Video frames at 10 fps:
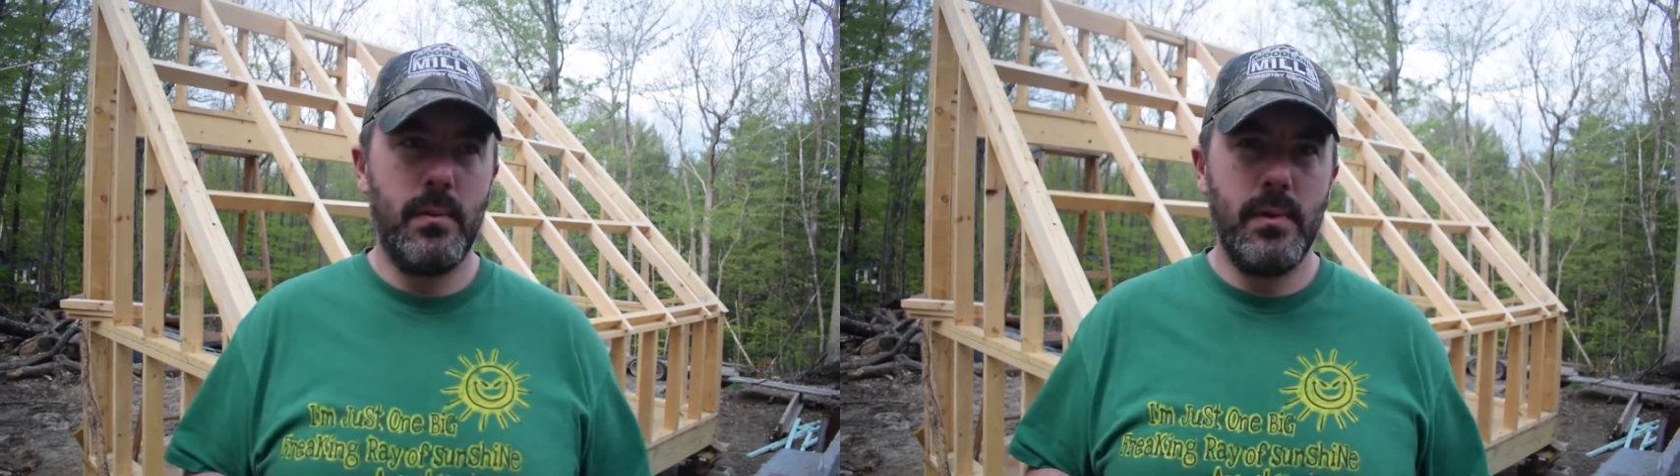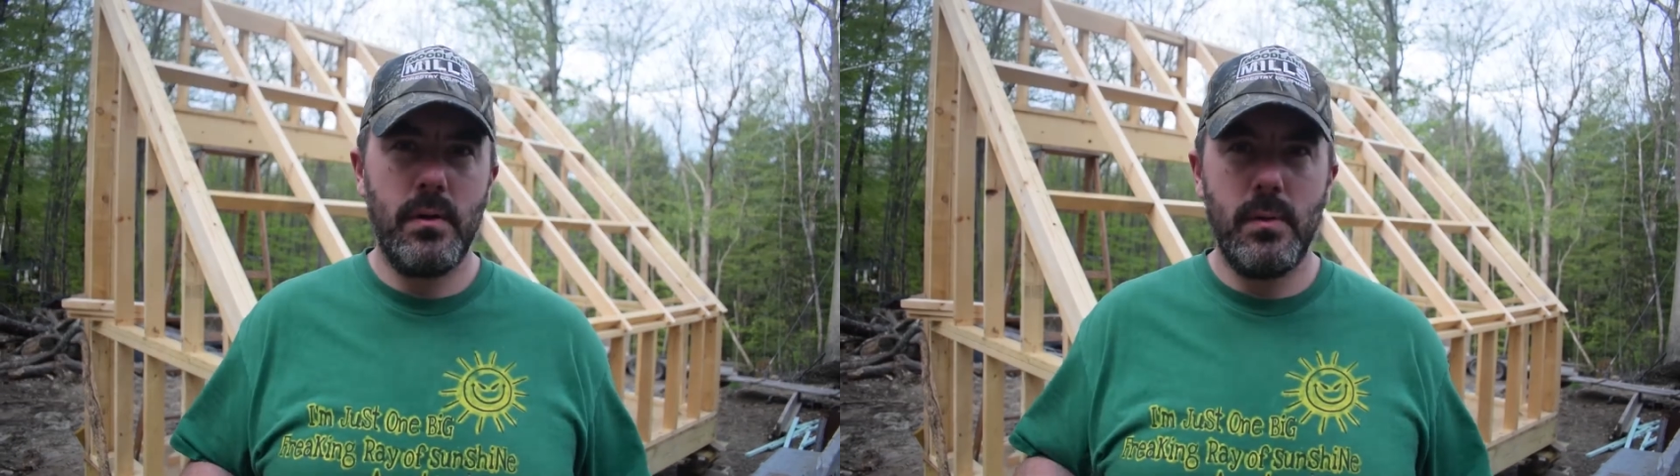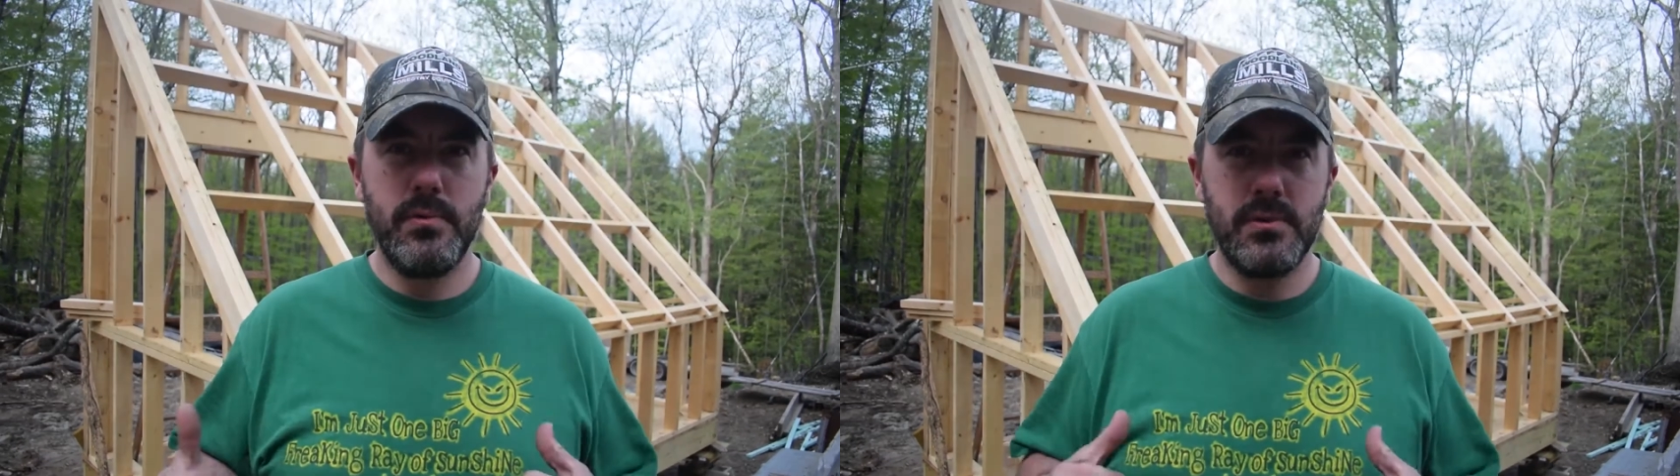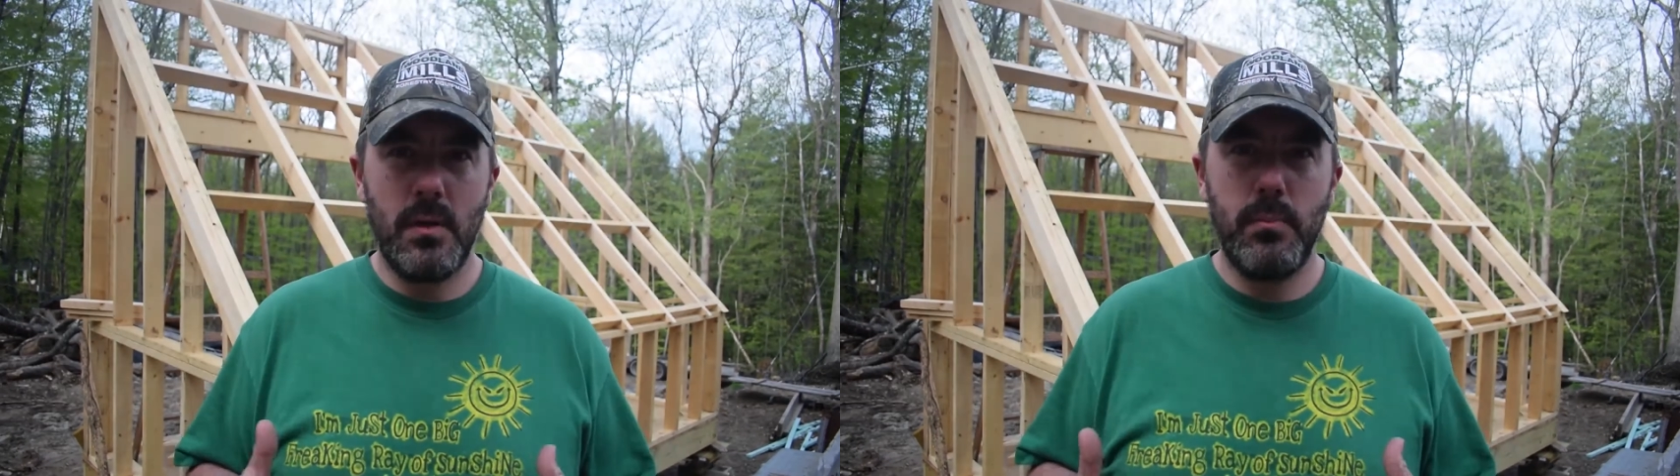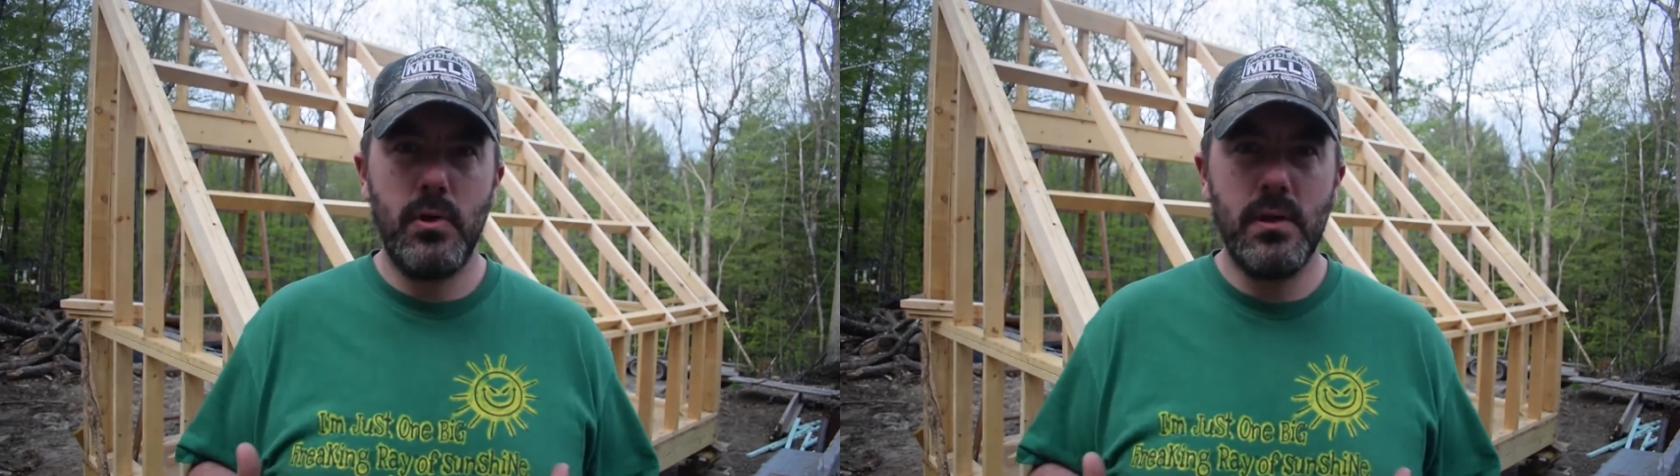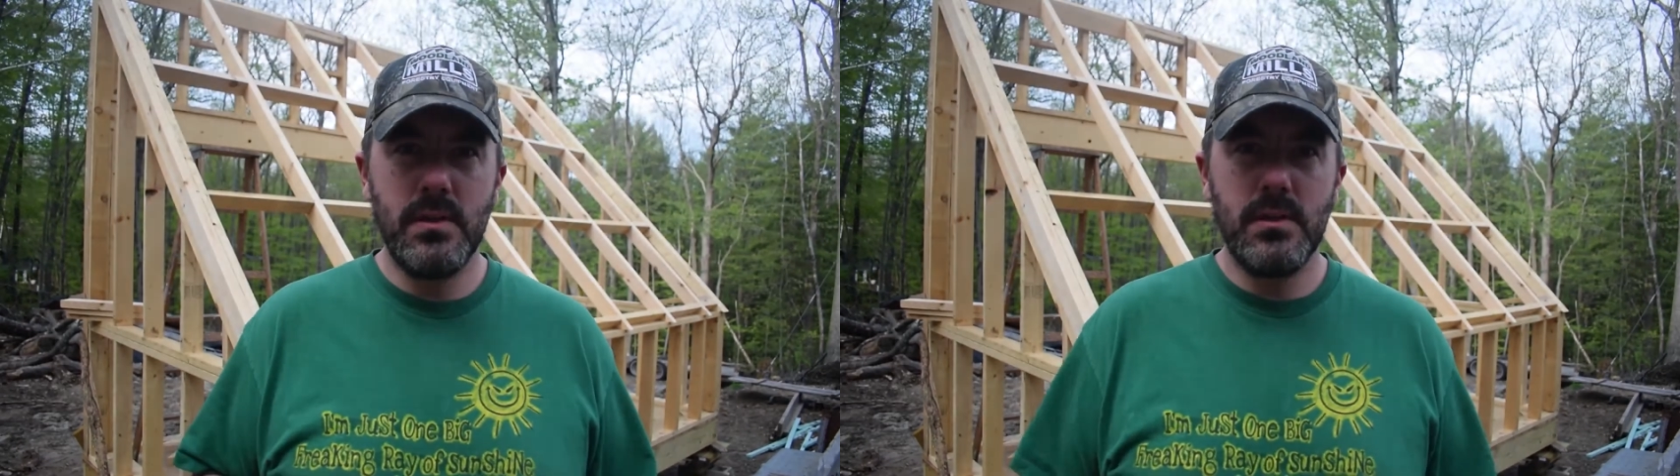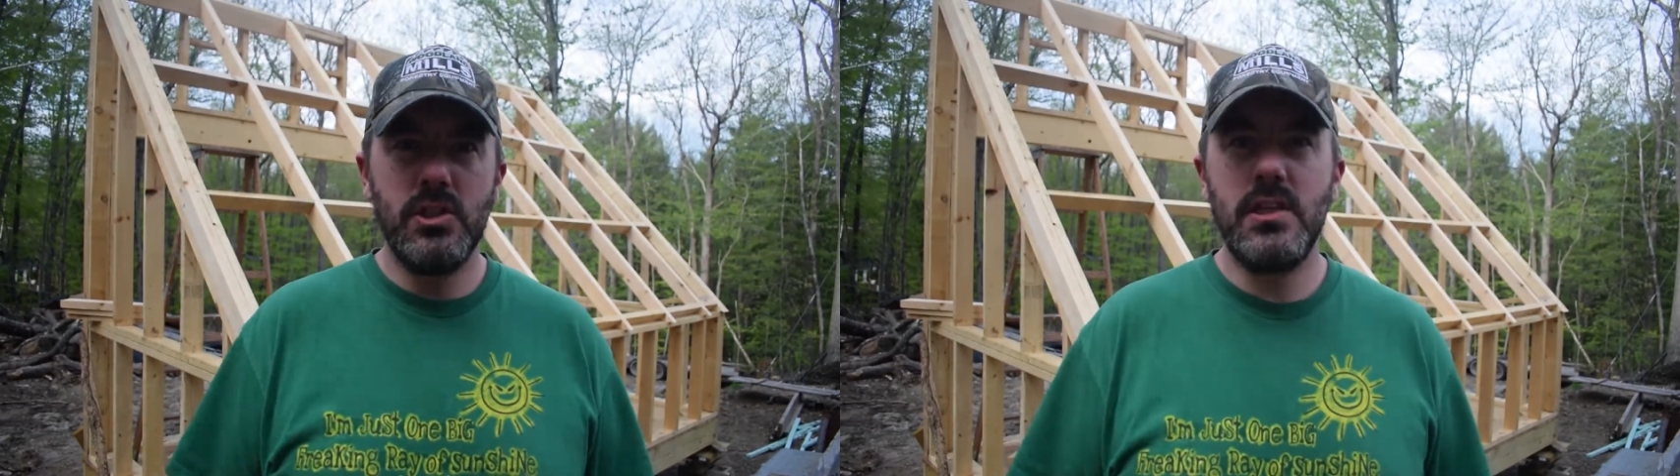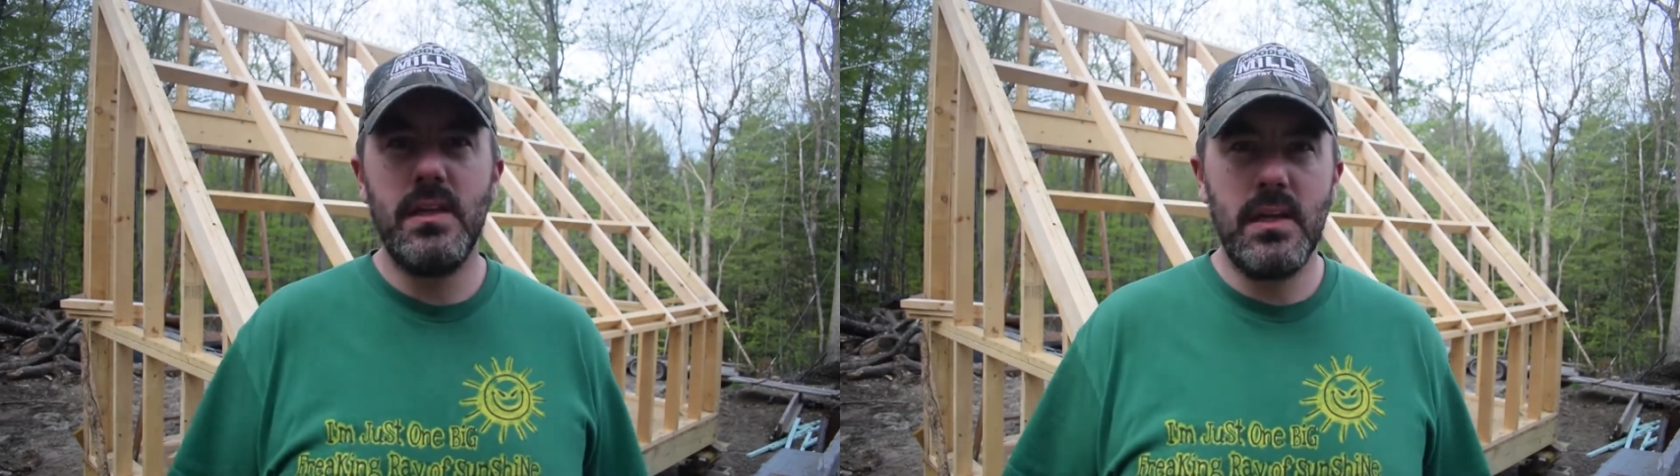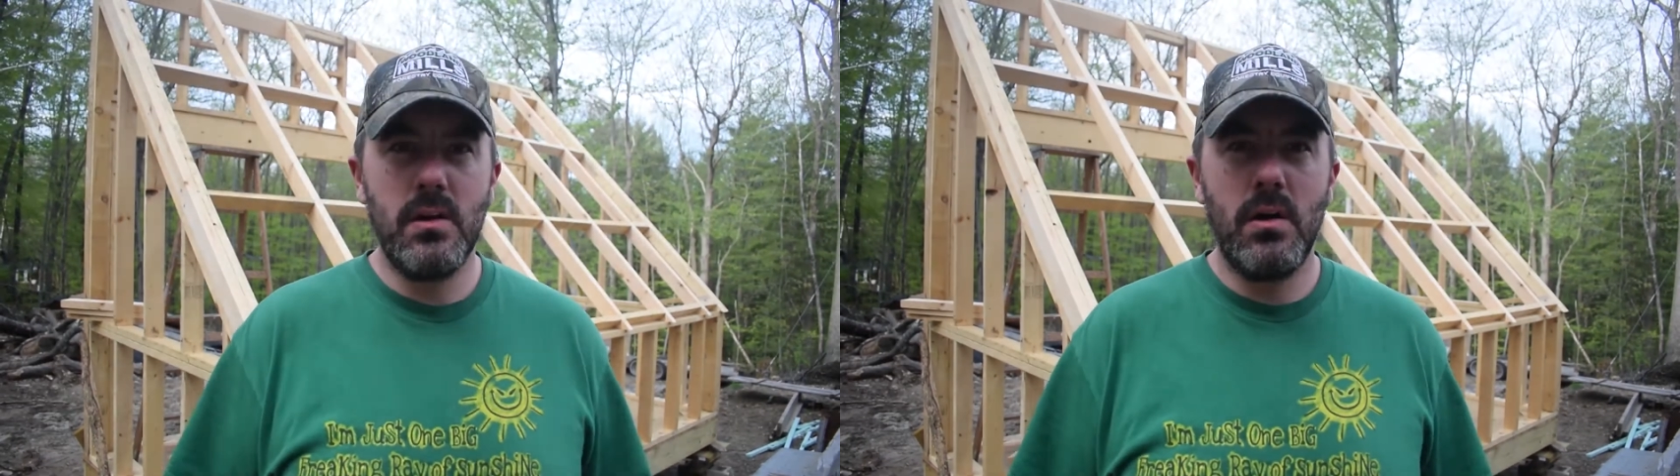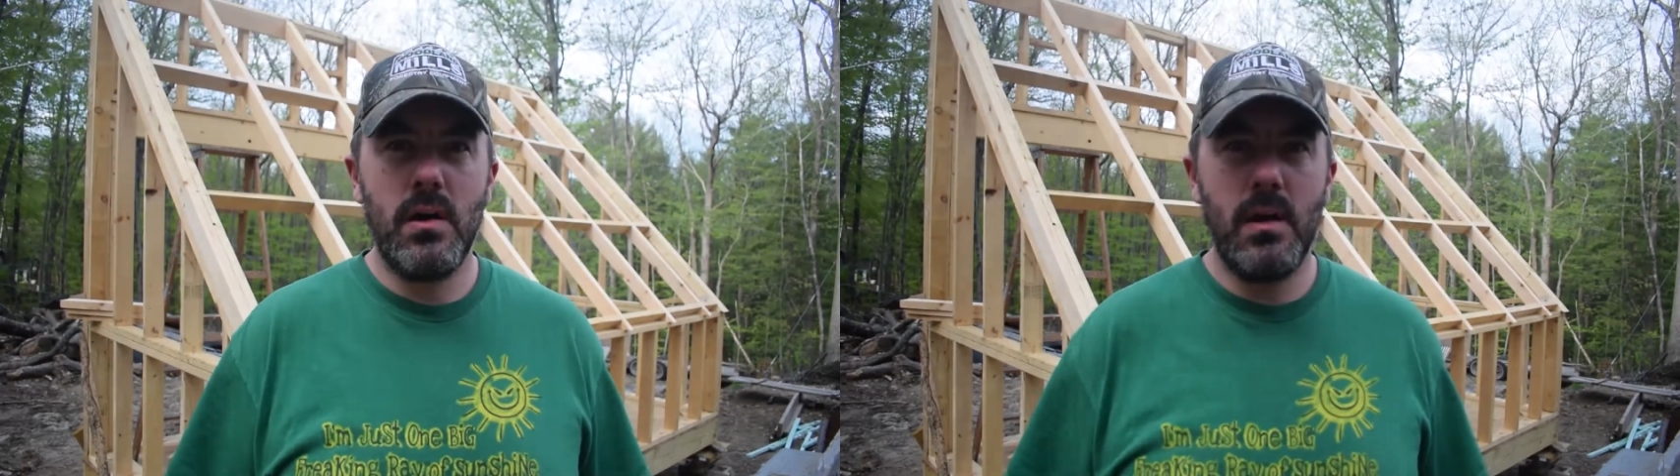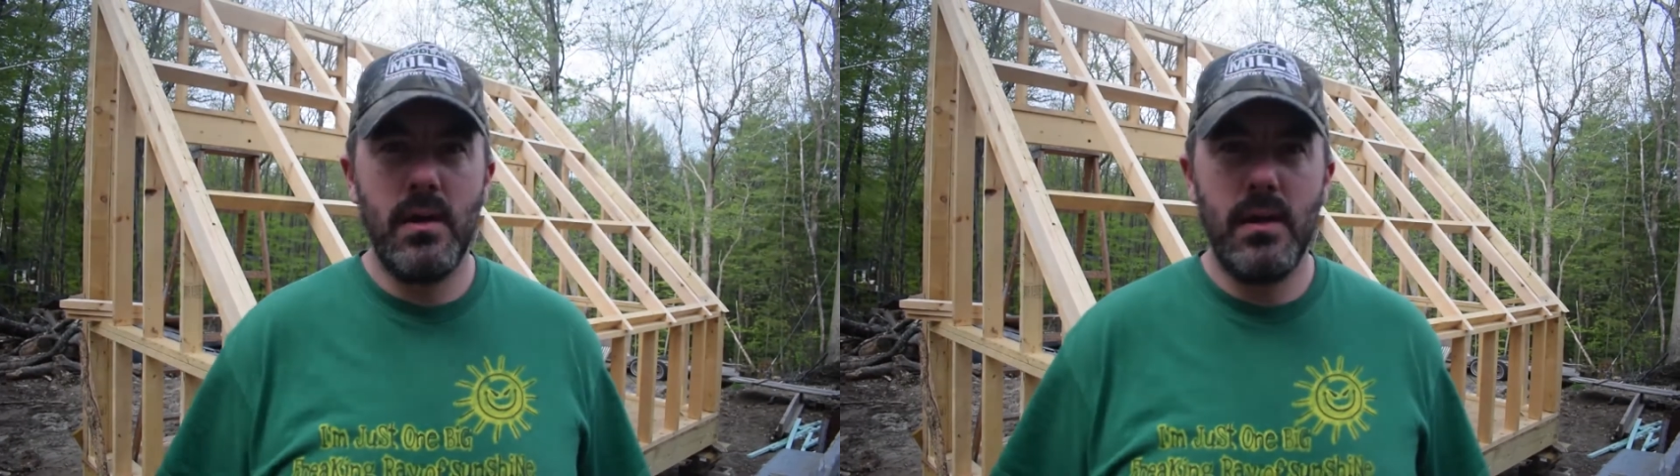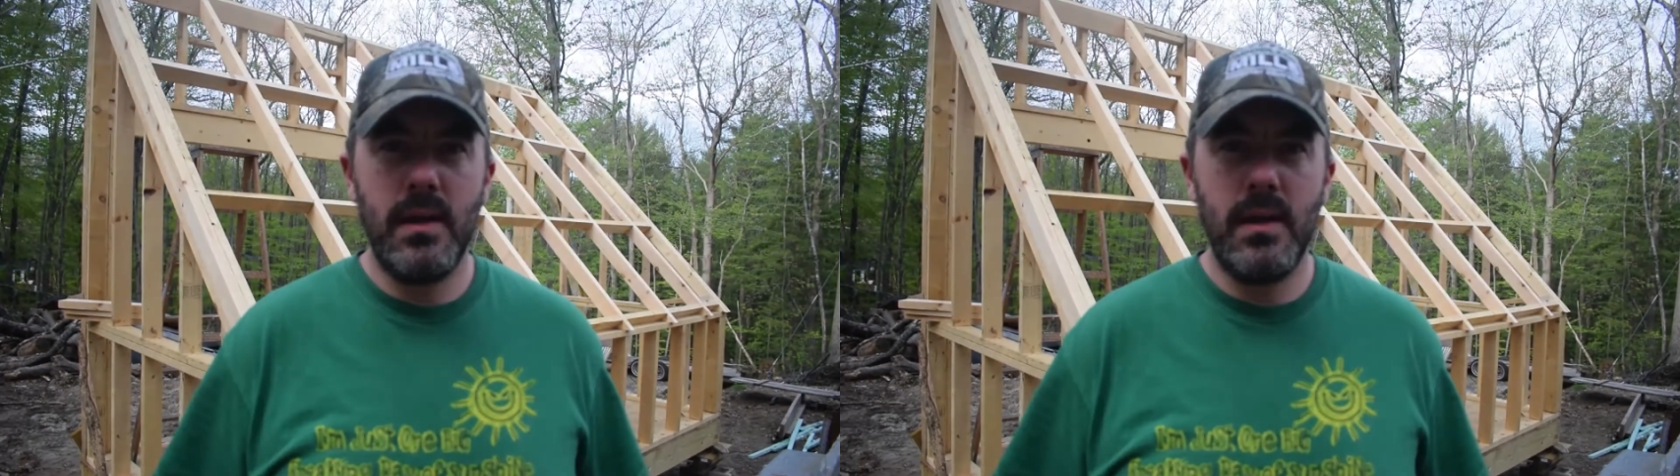I'll be able to start putting the sheathing on,